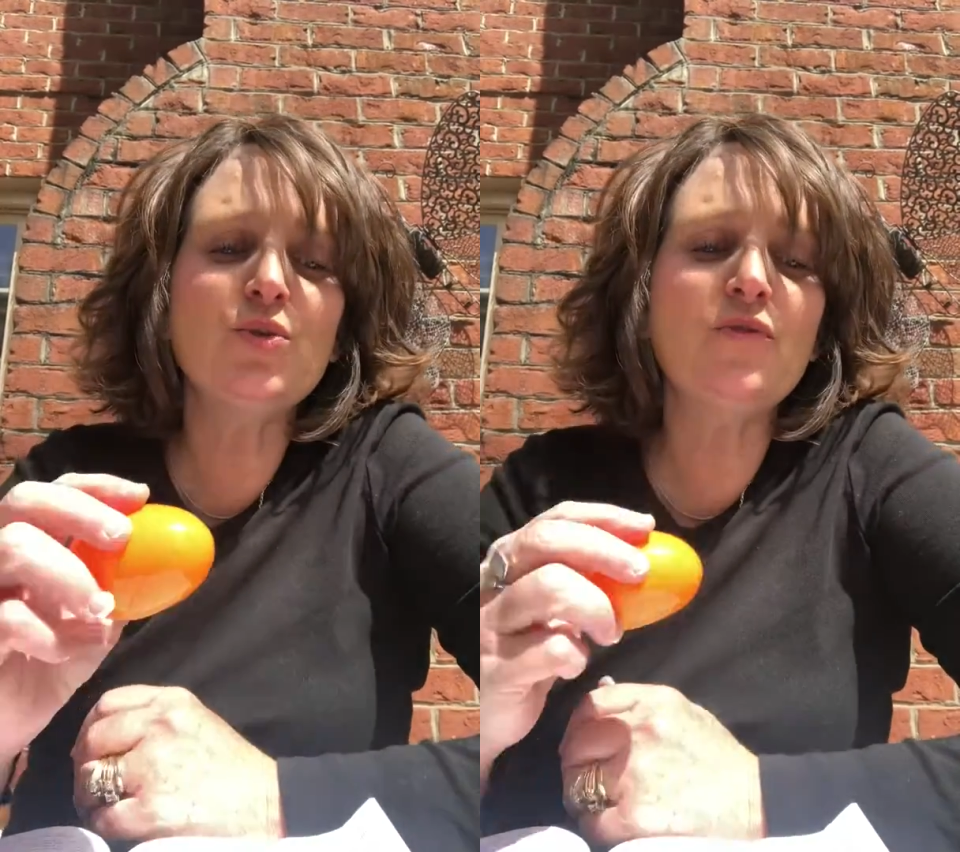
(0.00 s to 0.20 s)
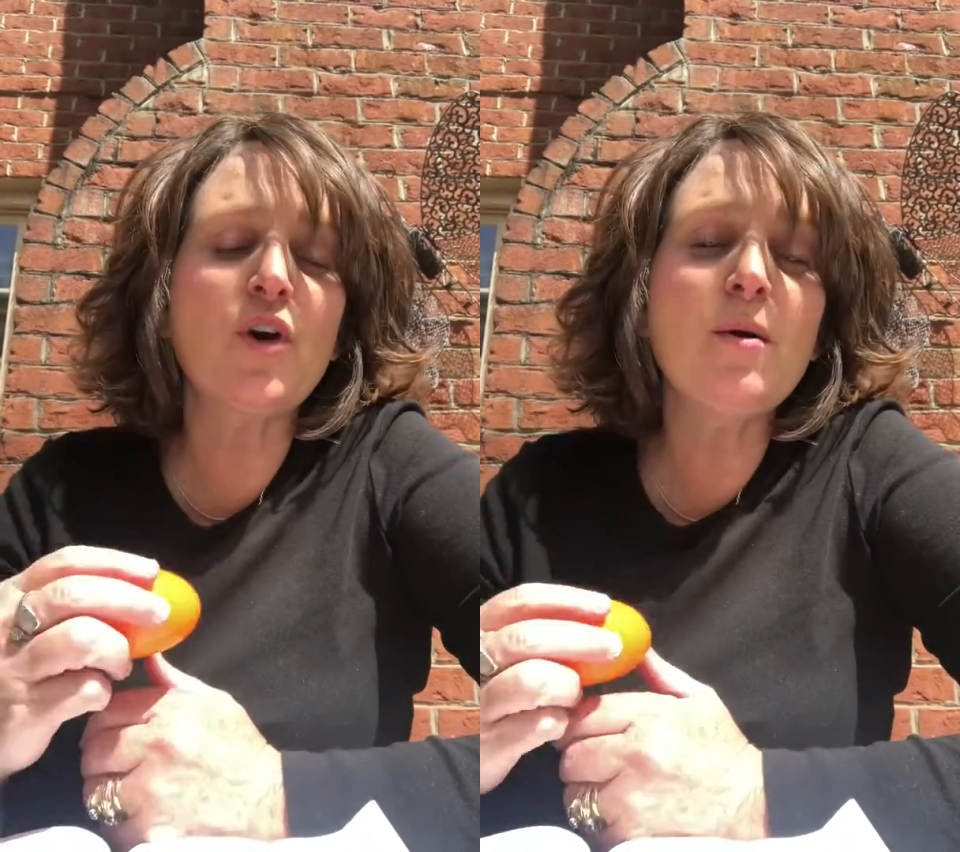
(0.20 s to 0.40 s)

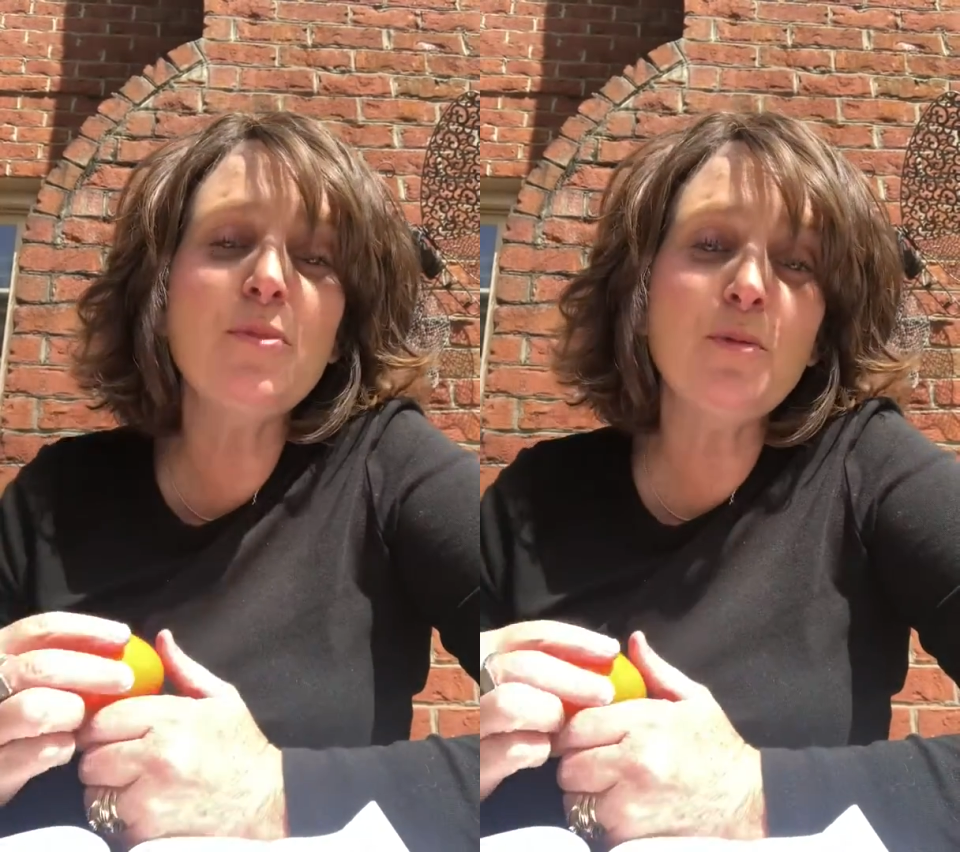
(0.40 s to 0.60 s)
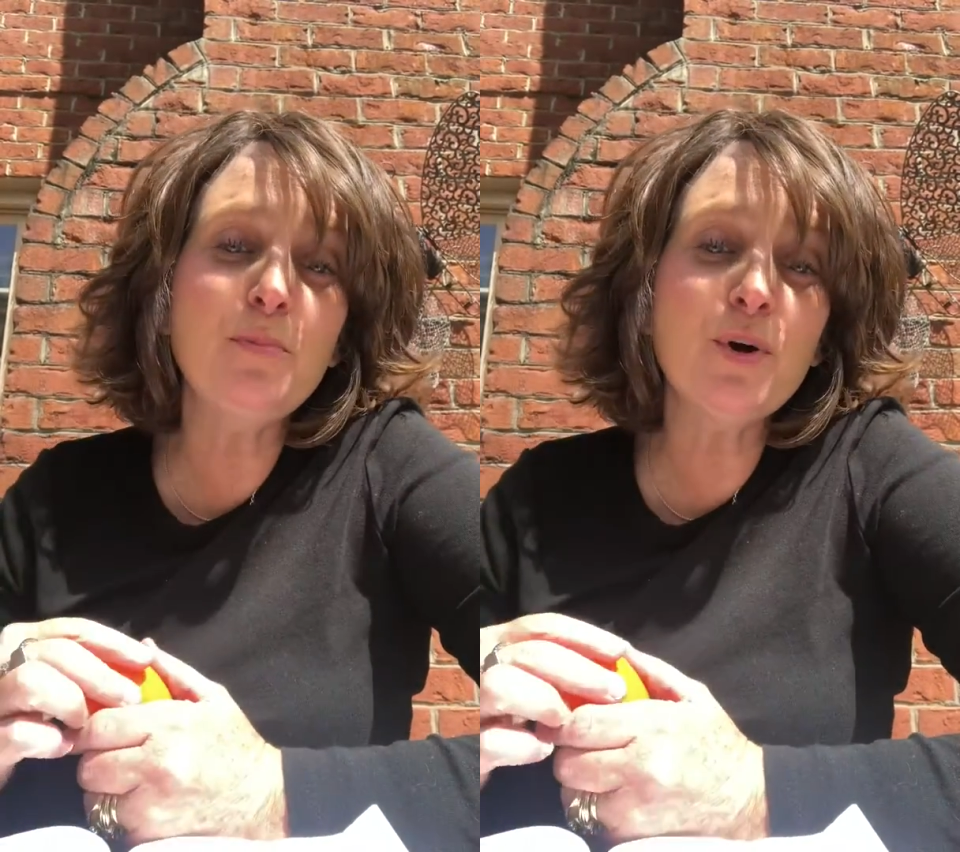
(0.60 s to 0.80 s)
from
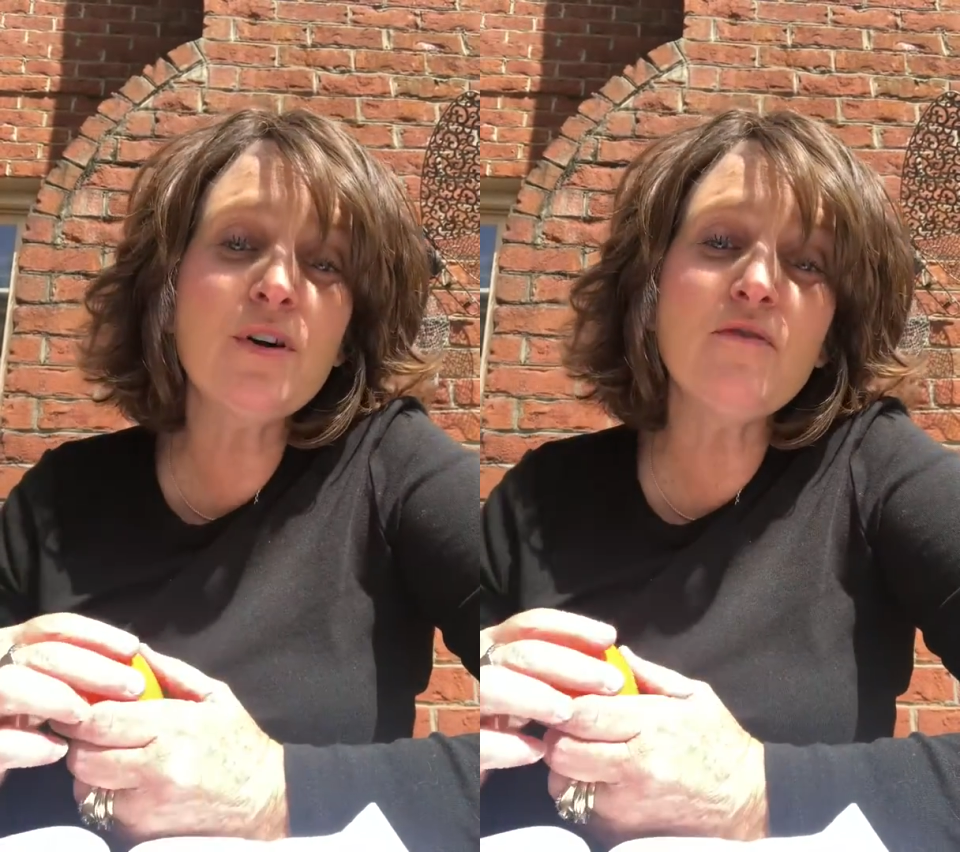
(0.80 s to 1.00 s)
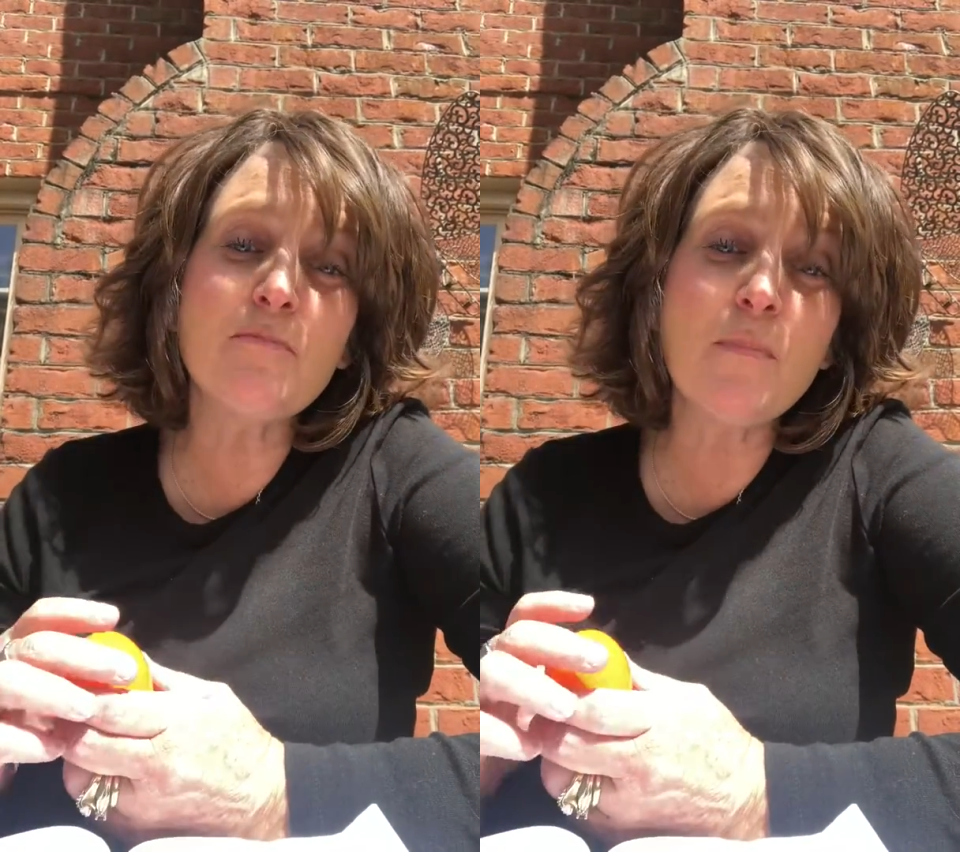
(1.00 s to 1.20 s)
the book
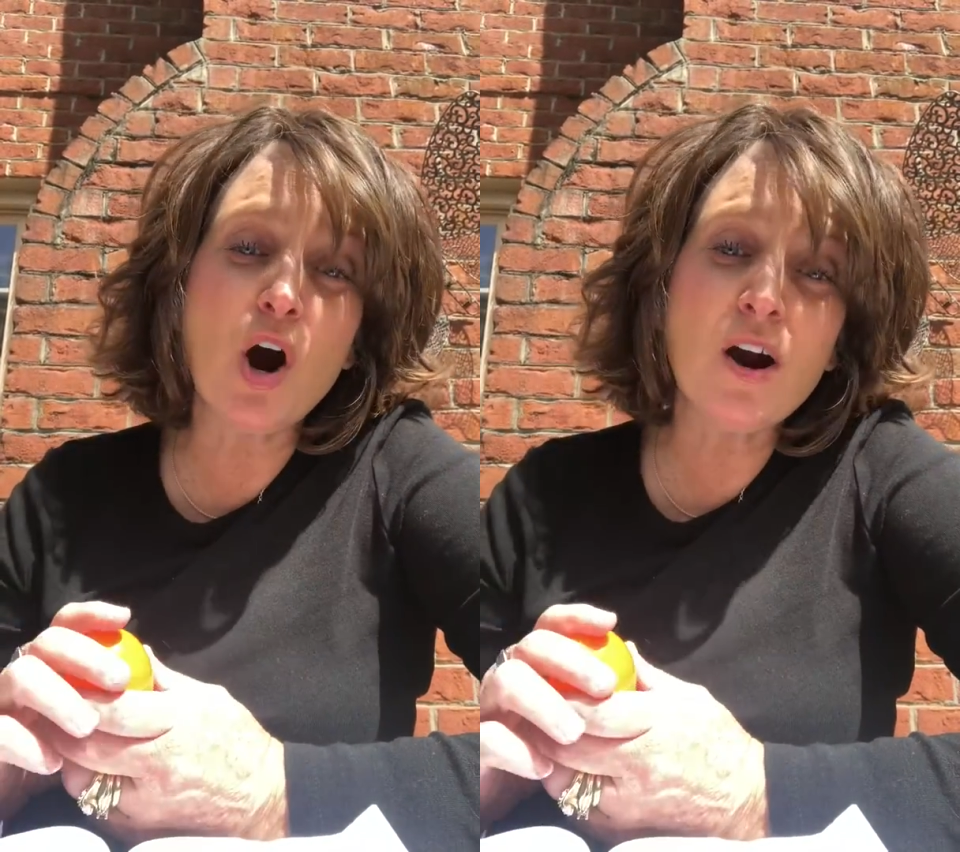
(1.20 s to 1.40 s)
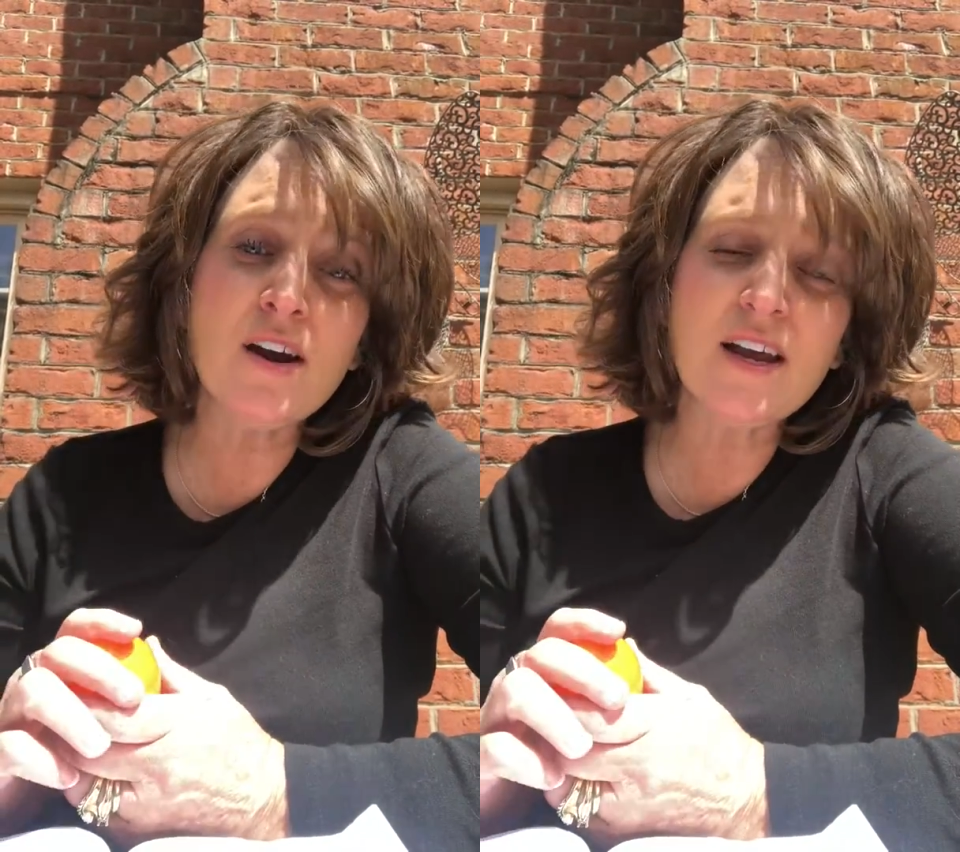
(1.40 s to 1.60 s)
of
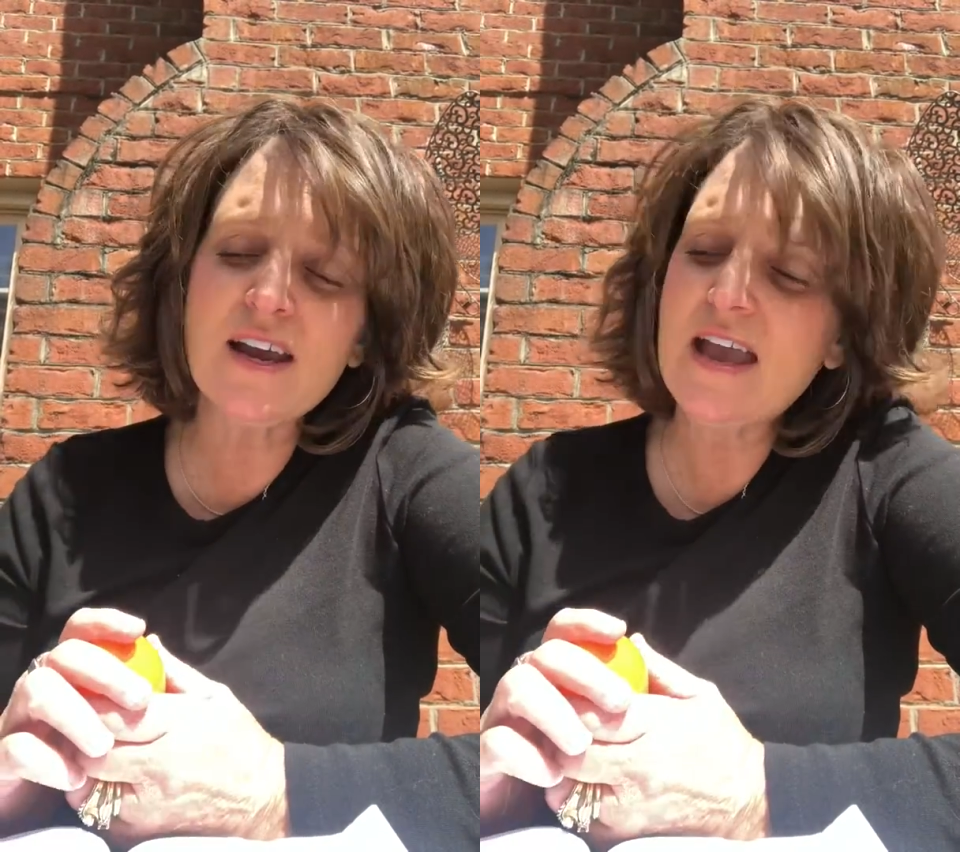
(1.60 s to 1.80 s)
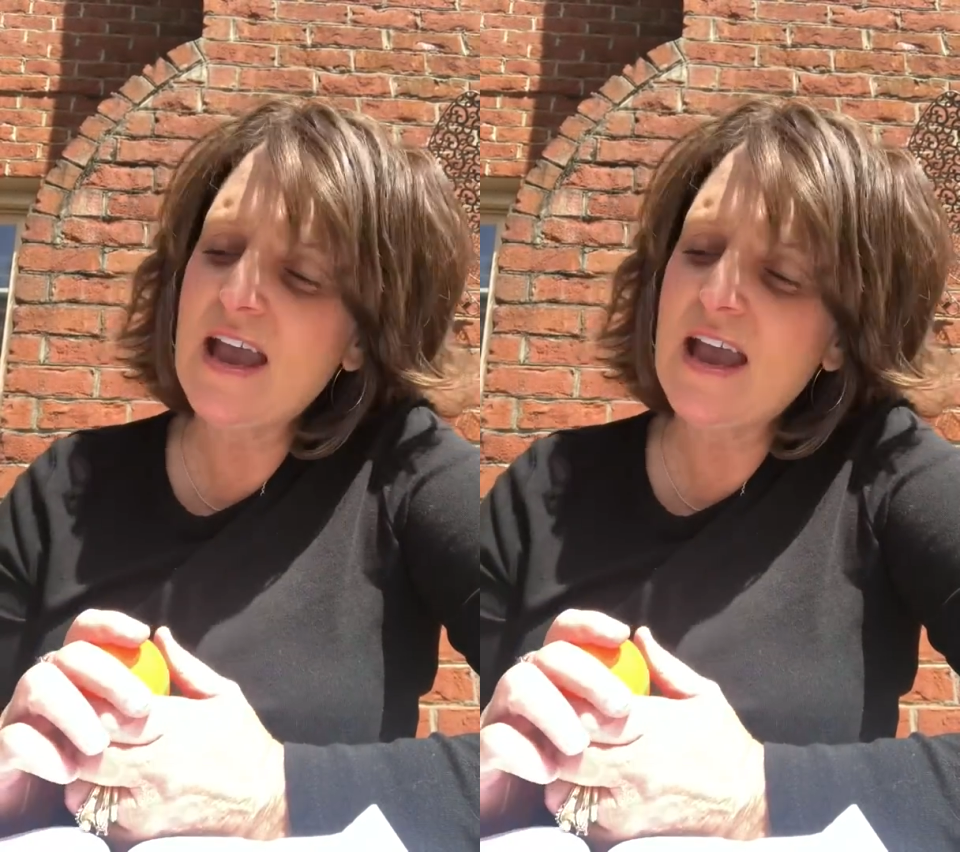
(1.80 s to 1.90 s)
Mark.